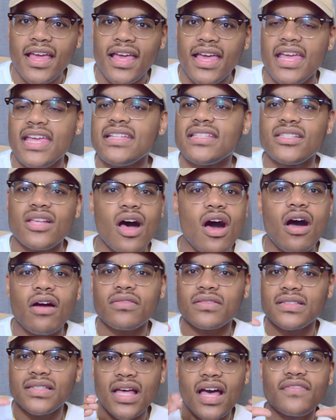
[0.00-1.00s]
He
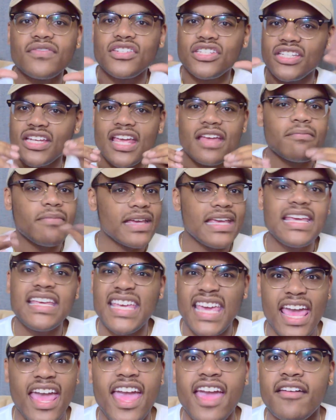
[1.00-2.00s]
talk tough shit, but he
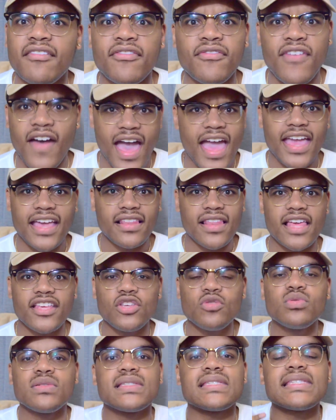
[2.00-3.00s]
can't fight. Like,
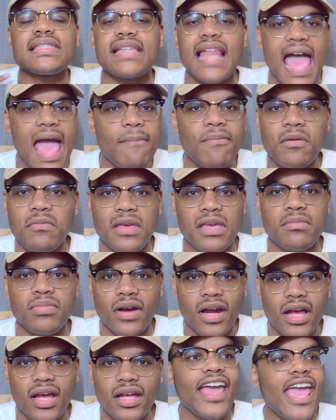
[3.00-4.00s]
you slapping me,
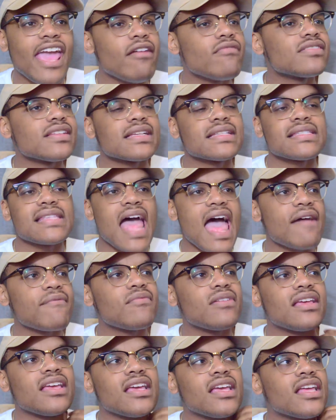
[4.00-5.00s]
bruh. And he was like
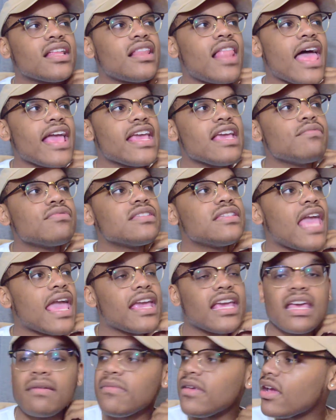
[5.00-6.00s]
slapping me and like he was
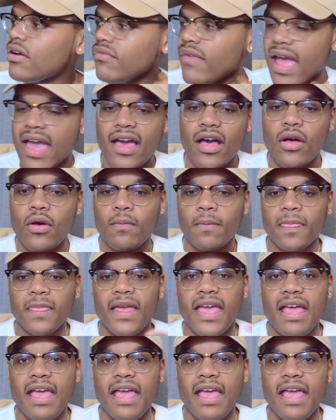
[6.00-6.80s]
yanking me around.